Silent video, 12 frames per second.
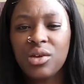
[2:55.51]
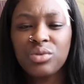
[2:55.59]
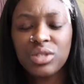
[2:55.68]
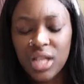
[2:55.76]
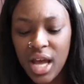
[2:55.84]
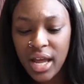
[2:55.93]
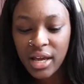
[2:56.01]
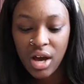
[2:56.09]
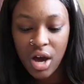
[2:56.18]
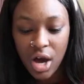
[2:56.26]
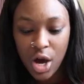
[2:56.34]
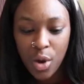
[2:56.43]
He was like,
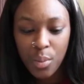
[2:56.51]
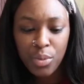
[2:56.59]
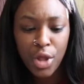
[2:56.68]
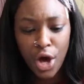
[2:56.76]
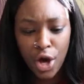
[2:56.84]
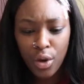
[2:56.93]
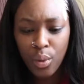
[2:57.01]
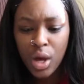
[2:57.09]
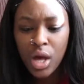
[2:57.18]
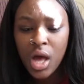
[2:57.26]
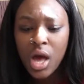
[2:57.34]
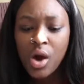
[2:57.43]
no.
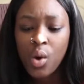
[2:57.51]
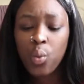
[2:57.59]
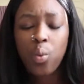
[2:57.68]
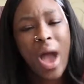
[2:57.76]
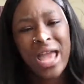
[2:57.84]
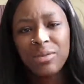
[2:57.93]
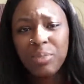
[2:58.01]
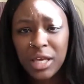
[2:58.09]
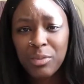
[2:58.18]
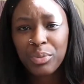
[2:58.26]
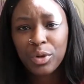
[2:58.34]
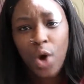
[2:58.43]
White
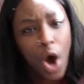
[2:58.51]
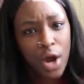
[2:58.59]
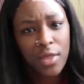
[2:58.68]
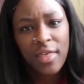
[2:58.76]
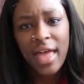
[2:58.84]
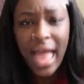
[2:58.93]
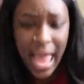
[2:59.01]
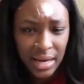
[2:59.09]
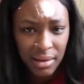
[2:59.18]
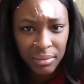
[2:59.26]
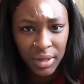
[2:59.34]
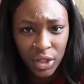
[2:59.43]
people are the
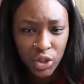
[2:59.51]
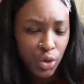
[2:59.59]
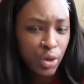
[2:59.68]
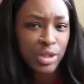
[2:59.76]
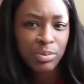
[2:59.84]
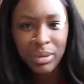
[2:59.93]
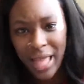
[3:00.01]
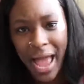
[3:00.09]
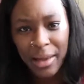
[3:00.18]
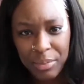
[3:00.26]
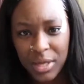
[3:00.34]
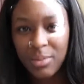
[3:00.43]
enemy towards
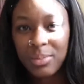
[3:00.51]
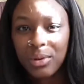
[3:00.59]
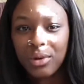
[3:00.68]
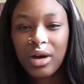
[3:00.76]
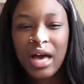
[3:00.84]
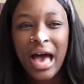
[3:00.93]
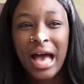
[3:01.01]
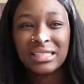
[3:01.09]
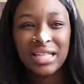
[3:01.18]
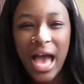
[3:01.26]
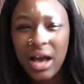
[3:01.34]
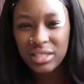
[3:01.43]
black people. I
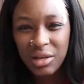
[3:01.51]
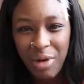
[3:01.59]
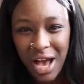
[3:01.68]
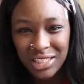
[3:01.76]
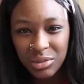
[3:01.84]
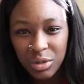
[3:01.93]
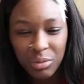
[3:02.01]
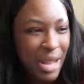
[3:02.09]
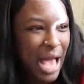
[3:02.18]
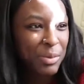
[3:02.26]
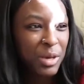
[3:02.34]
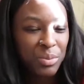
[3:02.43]
said, is that possible?
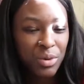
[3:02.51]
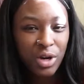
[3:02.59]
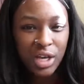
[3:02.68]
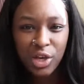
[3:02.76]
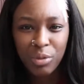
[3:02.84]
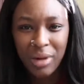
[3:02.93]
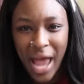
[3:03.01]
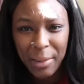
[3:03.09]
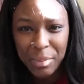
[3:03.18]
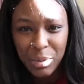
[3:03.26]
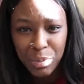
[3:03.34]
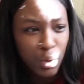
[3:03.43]
Black people kill
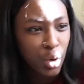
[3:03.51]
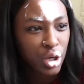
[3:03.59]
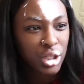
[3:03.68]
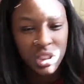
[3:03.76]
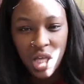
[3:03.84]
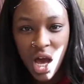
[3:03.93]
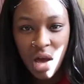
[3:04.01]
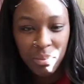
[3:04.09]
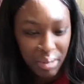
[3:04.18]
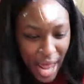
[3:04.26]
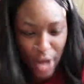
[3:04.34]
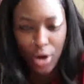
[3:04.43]
black people all the
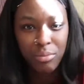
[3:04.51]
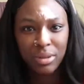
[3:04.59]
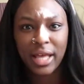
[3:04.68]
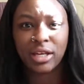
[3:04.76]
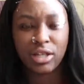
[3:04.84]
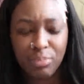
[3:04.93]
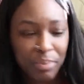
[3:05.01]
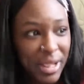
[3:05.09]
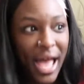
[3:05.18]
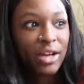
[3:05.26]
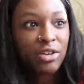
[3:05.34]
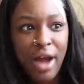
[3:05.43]
time. Black on black,
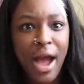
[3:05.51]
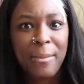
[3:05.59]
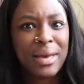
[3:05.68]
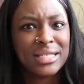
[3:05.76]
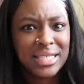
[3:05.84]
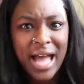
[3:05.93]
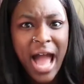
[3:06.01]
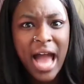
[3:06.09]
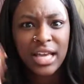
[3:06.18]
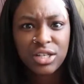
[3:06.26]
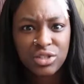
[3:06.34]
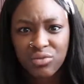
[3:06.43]
black crime is the
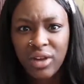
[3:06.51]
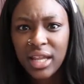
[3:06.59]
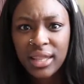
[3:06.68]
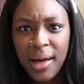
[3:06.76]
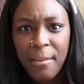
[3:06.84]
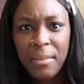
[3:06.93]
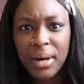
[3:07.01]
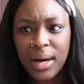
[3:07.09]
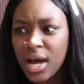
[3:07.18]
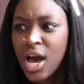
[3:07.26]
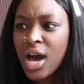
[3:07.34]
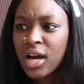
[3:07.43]
highest rate
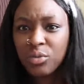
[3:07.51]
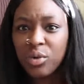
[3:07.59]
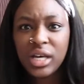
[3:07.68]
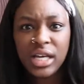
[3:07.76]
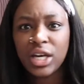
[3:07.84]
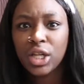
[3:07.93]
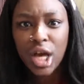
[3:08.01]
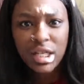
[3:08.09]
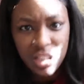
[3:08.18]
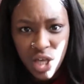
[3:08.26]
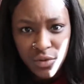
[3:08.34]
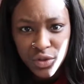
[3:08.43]
number. We kill
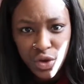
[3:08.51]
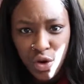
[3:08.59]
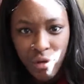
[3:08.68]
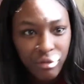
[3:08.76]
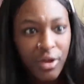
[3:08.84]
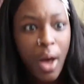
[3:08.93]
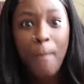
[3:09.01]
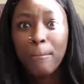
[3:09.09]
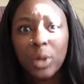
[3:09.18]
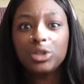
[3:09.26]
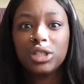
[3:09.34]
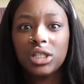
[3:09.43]
ourselves off
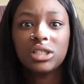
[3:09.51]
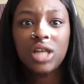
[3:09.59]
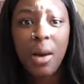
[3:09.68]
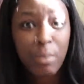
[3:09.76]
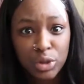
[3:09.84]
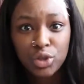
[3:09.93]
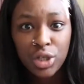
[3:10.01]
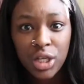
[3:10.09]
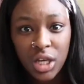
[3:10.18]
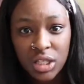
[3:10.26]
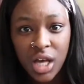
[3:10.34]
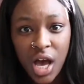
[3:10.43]
most of the time, majority
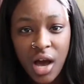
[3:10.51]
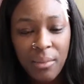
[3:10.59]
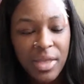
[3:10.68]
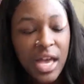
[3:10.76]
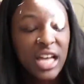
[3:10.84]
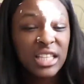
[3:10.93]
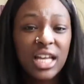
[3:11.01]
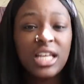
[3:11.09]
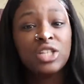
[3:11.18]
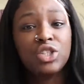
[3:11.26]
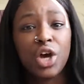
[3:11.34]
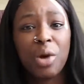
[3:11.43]
of the time. Then
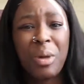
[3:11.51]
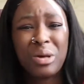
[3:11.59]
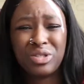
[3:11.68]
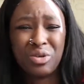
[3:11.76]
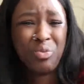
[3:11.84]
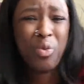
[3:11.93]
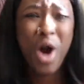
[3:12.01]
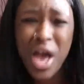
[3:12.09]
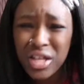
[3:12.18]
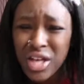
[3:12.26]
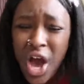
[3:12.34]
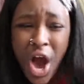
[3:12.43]
he talking about some
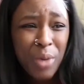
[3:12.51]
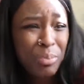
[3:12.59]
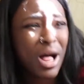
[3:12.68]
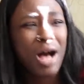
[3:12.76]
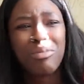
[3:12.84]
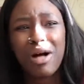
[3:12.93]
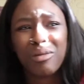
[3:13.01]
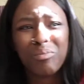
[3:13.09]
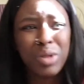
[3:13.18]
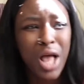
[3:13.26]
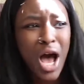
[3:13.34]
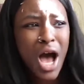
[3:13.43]
what? Blah, blah,
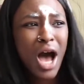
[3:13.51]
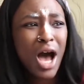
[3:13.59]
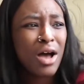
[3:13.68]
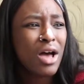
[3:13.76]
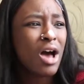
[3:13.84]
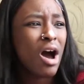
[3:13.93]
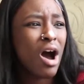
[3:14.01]
blah.